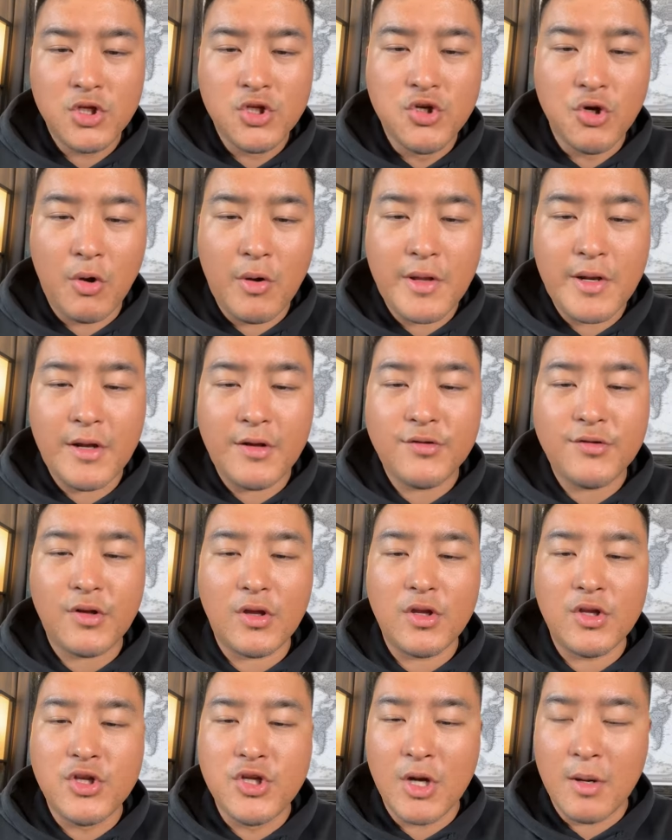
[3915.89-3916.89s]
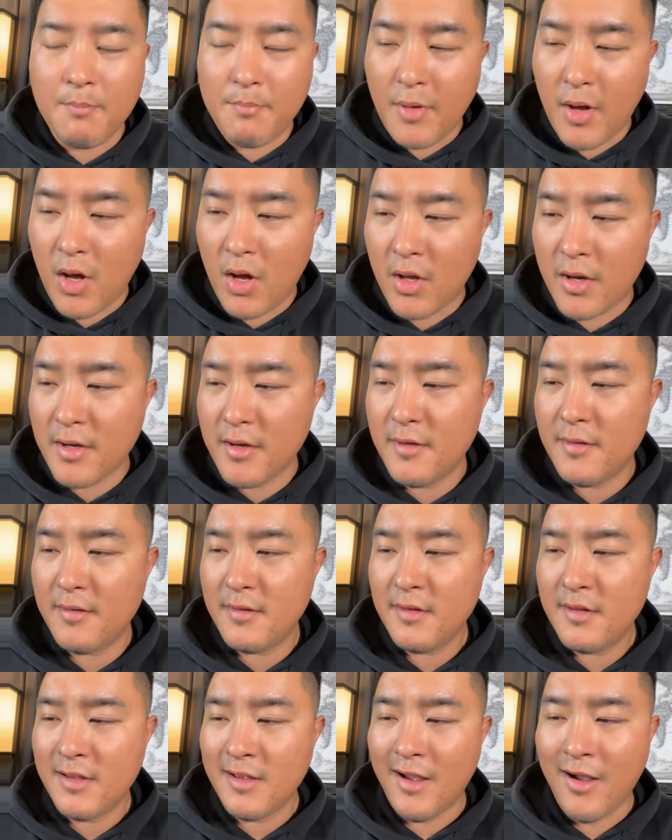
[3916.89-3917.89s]
Join us, jump on,
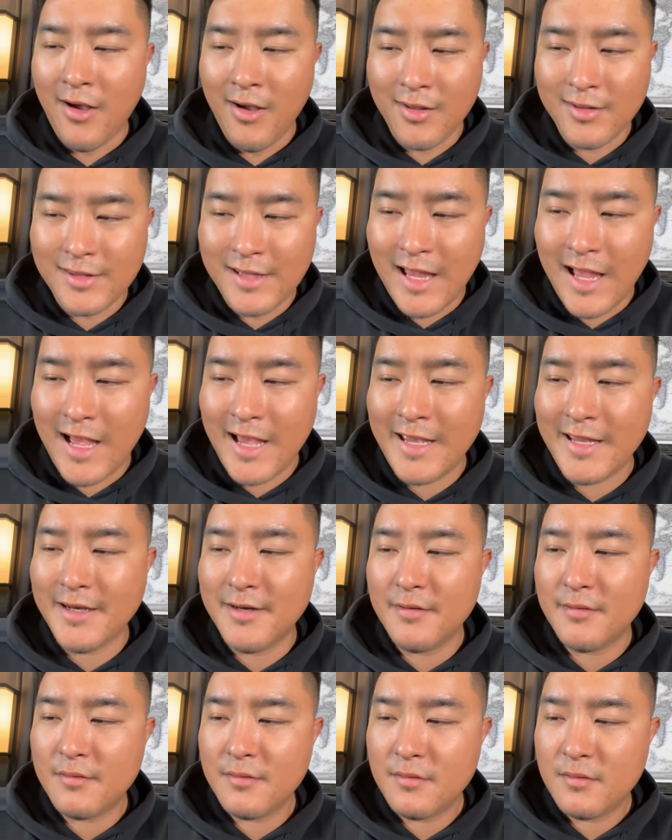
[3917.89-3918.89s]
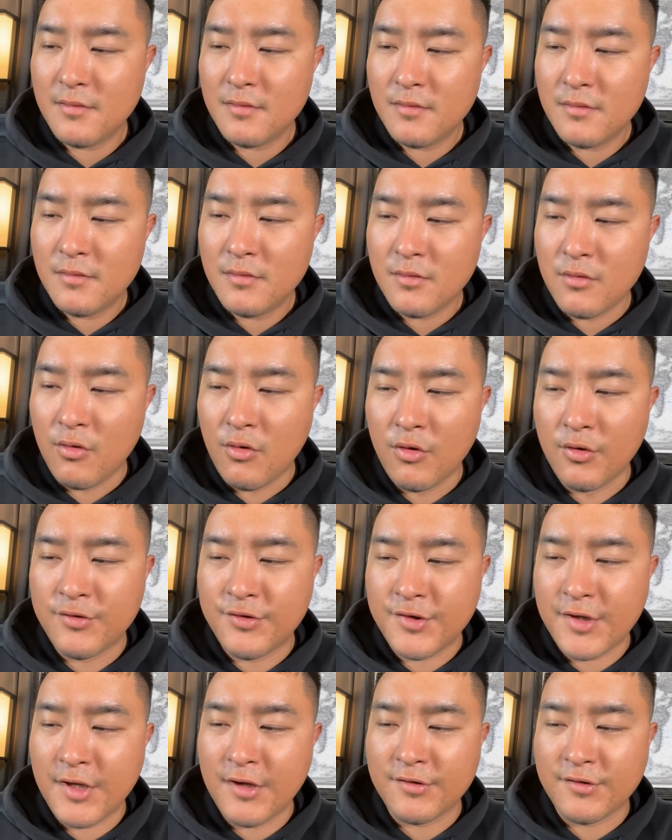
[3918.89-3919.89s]
online, or
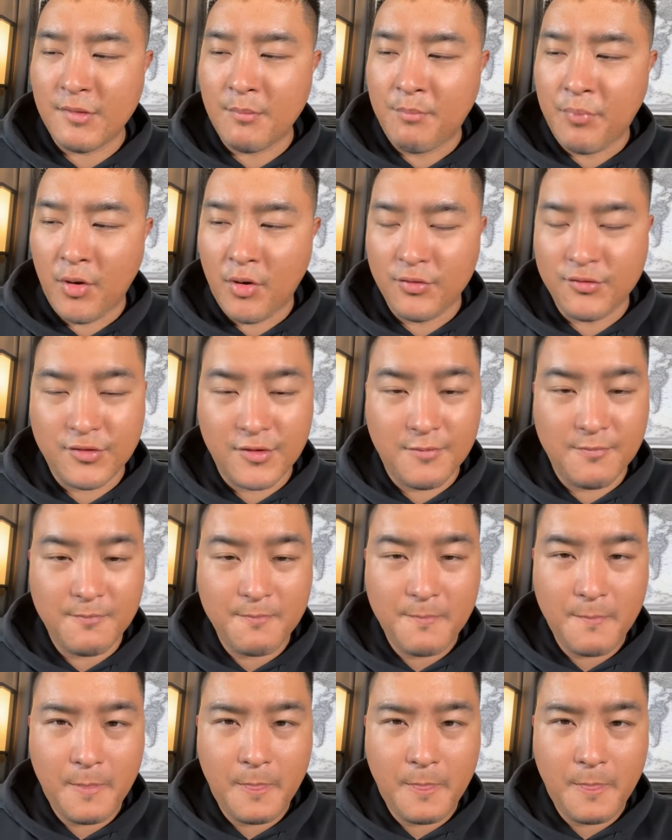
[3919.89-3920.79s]
see us in person.